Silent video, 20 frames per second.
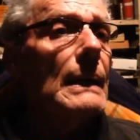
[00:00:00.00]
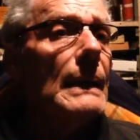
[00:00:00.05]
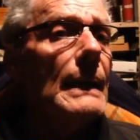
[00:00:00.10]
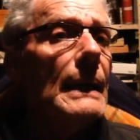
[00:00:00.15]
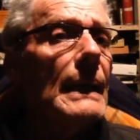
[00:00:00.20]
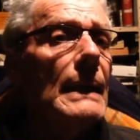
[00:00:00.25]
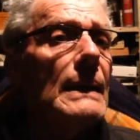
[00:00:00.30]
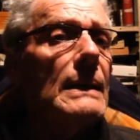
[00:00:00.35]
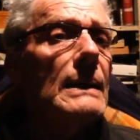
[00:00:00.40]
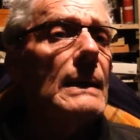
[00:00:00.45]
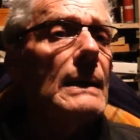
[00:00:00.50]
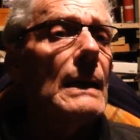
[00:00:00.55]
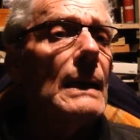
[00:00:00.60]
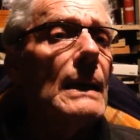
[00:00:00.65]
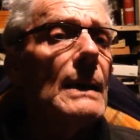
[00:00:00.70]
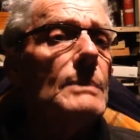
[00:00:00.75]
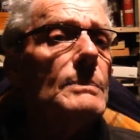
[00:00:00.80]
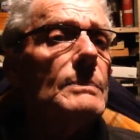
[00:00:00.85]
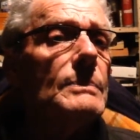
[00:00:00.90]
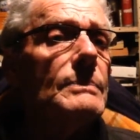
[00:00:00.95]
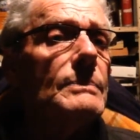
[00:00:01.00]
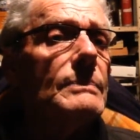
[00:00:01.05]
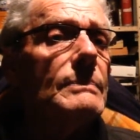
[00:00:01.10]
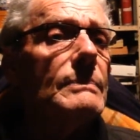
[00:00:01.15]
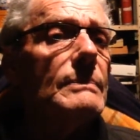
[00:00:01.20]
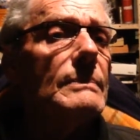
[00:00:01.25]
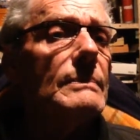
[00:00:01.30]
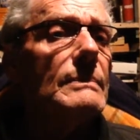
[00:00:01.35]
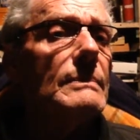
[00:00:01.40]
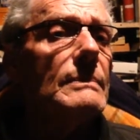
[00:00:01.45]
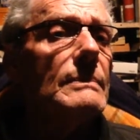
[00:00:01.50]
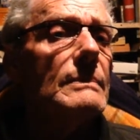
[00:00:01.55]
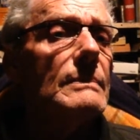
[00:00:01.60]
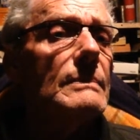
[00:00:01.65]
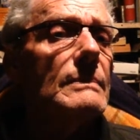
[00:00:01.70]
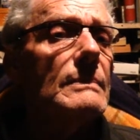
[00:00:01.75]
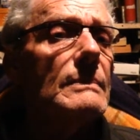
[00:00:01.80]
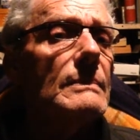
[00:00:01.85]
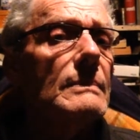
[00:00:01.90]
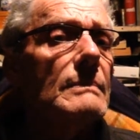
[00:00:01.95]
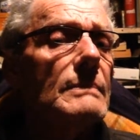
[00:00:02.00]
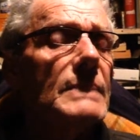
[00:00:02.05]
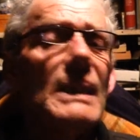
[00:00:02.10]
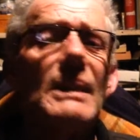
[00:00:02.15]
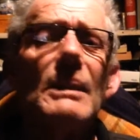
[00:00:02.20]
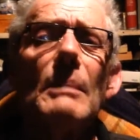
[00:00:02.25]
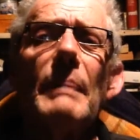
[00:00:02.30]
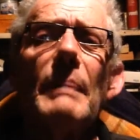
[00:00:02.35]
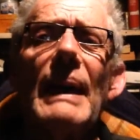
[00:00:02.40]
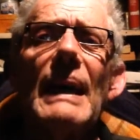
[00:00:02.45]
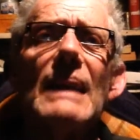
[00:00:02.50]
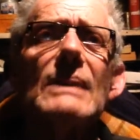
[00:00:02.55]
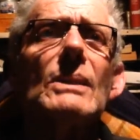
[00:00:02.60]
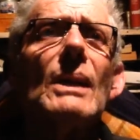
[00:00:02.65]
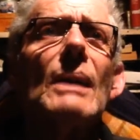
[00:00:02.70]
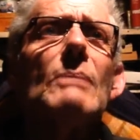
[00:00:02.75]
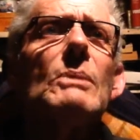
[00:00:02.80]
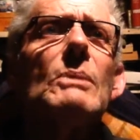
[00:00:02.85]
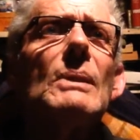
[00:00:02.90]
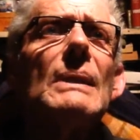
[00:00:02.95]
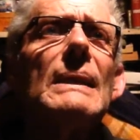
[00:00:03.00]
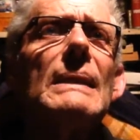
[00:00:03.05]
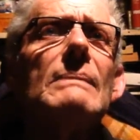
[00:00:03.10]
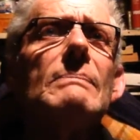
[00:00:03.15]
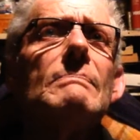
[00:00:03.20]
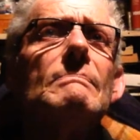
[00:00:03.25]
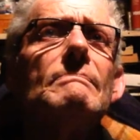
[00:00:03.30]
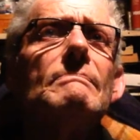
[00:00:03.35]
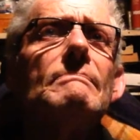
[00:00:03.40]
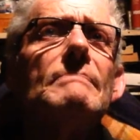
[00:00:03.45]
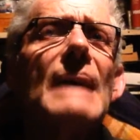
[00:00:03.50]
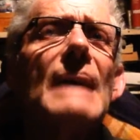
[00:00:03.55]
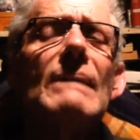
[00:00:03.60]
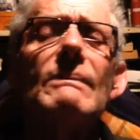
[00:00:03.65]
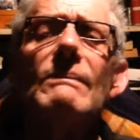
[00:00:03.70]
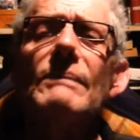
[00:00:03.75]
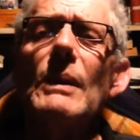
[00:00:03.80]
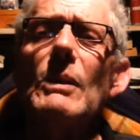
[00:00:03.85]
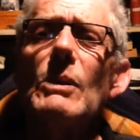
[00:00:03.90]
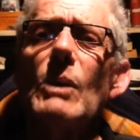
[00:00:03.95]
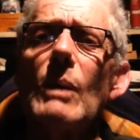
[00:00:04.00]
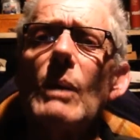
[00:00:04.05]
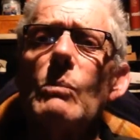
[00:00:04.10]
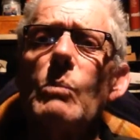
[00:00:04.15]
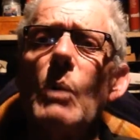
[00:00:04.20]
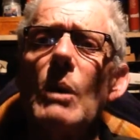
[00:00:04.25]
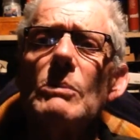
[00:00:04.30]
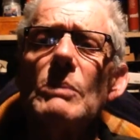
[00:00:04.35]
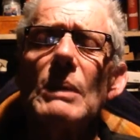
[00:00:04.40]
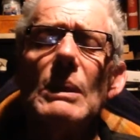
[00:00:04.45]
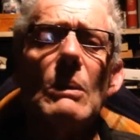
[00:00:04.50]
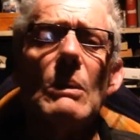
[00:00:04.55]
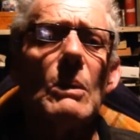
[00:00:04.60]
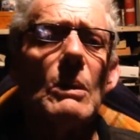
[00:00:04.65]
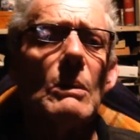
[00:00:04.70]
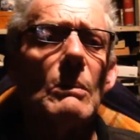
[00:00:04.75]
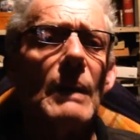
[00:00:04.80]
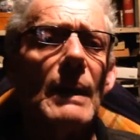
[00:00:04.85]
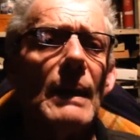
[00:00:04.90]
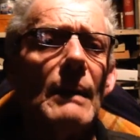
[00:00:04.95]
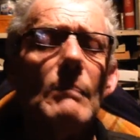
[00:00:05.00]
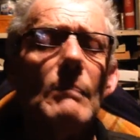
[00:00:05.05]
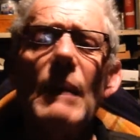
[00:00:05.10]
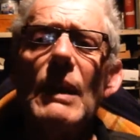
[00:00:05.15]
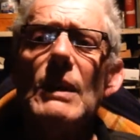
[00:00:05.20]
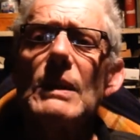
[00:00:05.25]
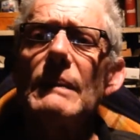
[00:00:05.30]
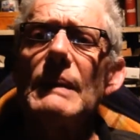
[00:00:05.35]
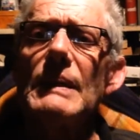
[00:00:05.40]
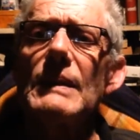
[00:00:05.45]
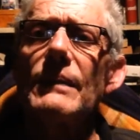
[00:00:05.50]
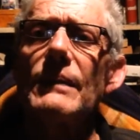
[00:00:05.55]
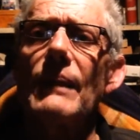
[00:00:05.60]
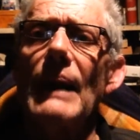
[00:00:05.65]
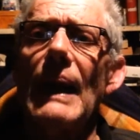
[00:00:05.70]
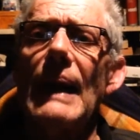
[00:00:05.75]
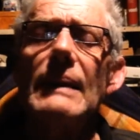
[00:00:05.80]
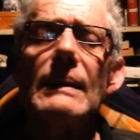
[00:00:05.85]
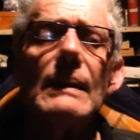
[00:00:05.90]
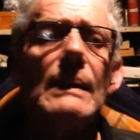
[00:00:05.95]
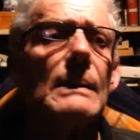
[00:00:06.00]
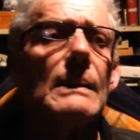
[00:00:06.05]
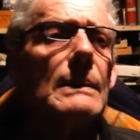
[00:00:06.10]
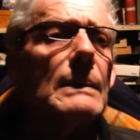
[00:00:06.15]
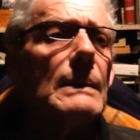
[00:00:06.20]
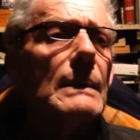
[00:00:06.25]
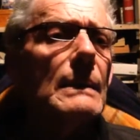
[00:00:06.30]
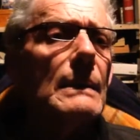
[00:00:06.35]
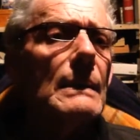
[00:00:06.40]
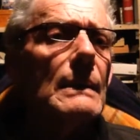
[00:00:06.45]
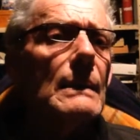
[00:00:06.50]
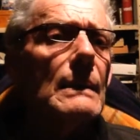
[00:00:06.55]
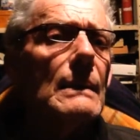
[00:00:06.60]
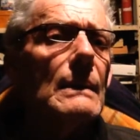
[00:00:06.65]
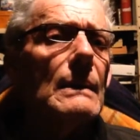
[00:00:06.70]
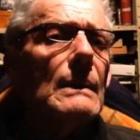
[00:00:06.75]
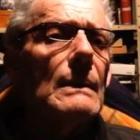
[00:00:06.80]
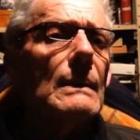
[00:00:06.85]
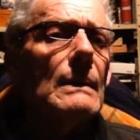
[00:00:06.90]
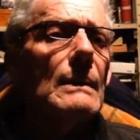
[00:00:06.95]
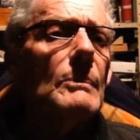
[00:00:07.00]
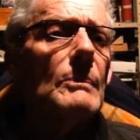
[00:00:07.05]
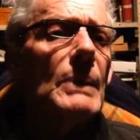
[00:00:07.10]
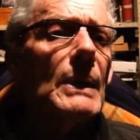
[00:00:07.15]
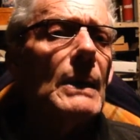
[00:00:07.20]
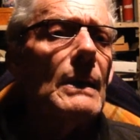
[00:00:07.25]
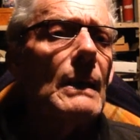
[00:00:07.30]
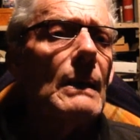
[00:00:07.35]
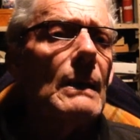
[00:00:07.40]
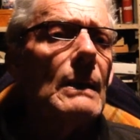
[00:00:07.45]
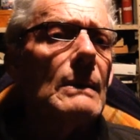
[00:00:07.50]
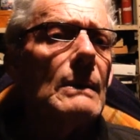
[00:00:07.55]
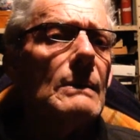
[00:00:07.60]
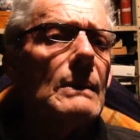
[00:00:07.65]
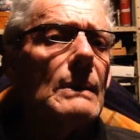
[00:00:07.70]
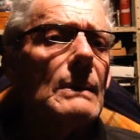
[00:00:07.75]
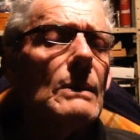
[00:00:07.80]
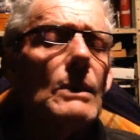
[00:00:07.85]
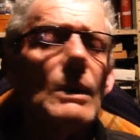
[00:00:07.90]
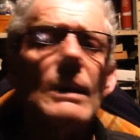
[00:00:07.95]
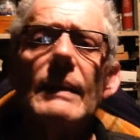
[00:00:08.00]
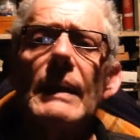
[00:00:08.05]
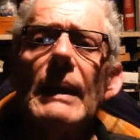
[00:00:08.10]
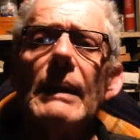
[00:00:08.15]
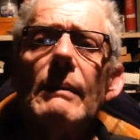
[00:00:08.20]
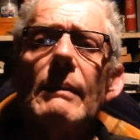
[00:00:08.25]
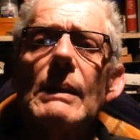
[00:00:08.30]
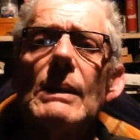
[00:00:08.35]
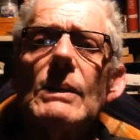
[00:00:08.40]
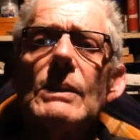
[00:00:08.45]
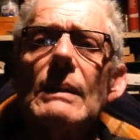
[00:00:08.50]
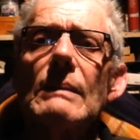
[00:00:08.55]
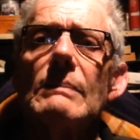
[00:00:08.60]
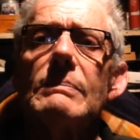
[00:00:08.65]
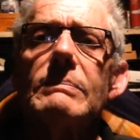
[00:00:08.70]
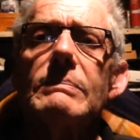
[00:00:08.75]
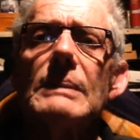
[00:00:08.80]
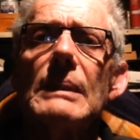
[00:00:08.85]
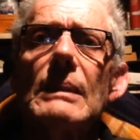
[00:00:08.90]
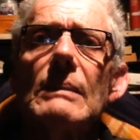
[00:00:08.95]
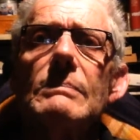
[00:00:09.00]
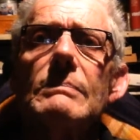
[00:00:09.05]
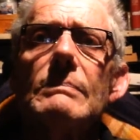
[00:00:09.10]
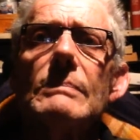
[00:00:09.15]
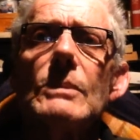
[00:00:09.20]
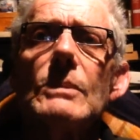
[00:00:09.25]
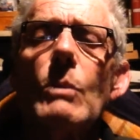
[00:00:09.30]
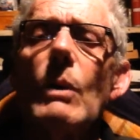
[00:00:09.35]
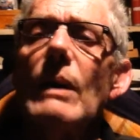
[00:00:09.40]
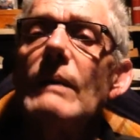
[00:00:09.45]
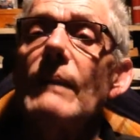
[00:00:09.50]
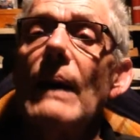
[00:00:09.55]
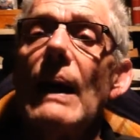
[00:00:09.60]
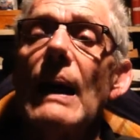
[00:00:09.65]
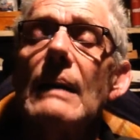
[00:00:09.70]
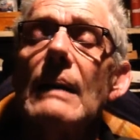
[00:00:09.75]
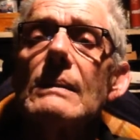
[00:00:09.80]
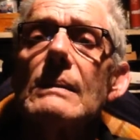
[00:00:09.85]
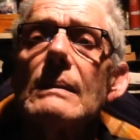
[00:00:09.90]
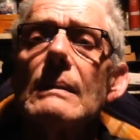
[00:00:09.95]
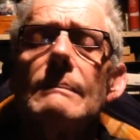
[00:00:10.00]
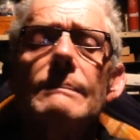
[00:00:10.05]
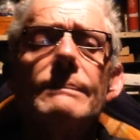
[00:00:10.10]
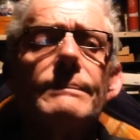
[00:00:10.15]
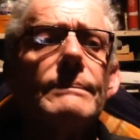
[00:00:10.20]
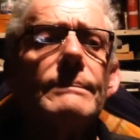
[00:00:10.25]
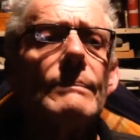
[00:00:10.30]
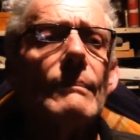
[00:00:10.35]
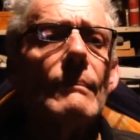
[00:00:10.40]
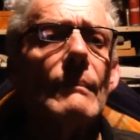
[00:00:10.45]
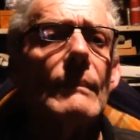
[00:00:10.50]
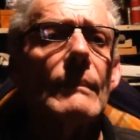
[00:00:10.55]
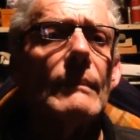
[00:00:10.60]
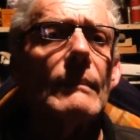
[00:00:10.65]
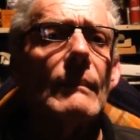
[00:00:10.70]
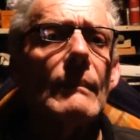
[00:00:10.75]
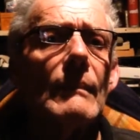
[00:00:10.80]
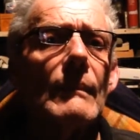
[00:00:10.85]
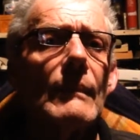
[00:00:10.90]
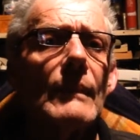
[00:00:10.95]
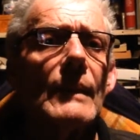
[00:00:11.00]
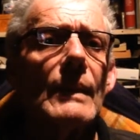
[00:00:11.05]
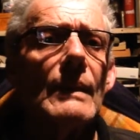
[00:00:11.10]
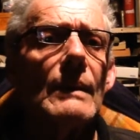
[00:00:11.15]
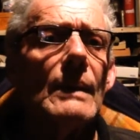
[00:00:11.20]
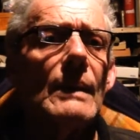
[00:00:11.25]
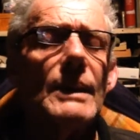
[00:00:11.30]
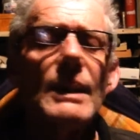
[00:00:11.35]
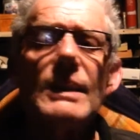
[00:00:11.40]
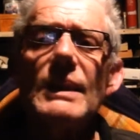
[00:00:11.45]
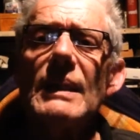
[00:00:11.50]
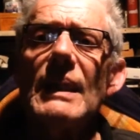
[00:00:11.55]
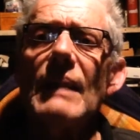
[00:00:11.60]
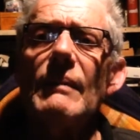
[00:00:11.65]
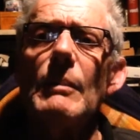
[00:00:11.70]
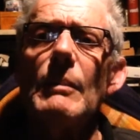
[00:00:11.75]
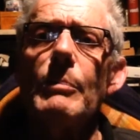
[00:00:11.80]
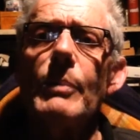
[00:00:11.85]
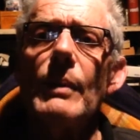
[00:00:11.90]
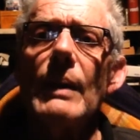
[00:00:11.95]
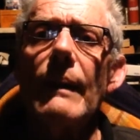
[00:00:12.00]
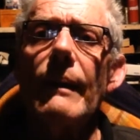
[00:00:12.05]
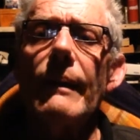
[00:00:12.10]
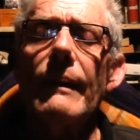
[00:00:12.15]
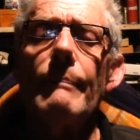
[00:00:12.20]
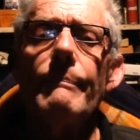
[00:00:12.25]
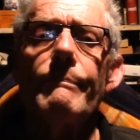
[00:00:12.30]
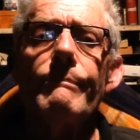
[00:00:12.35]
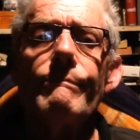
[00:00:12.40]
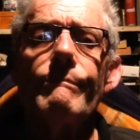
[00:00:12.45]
And, but in the past, I really hadn't felt like wandering all around. Most of it's flat, but a lot of the areas are, you know, quite vast. I just didn't have the breath,